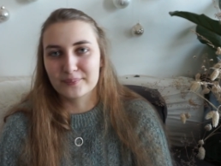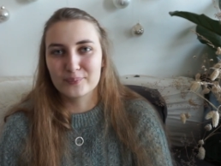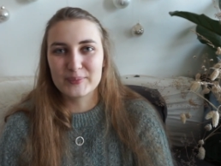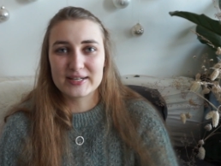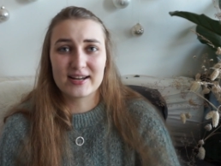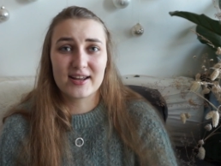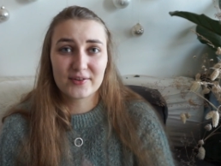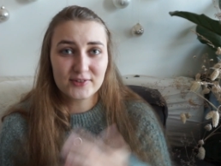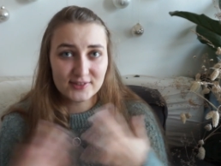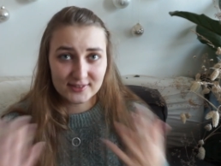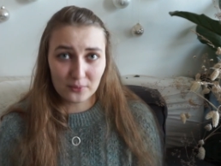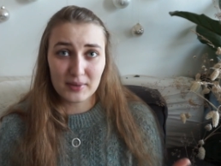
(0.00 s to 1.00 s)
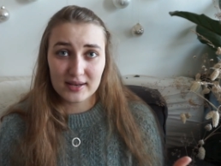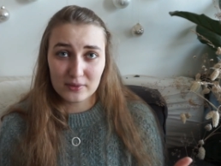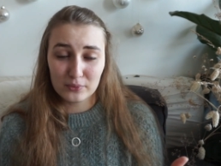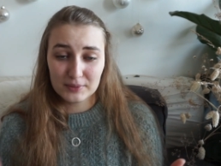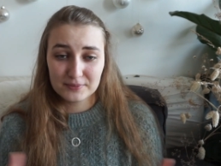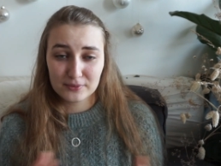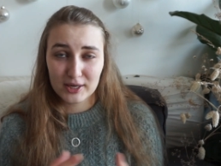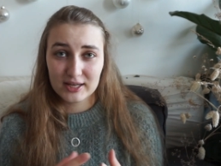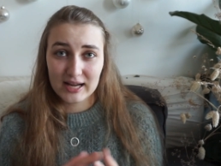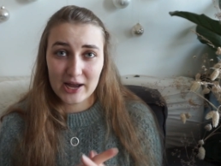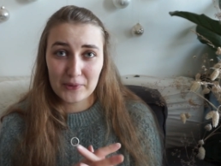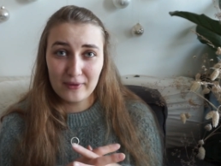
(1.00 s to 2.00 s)
But I have so many whips right
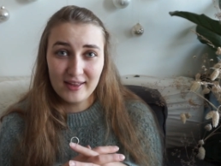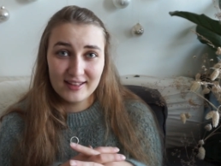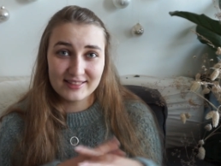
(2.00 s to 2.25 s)
now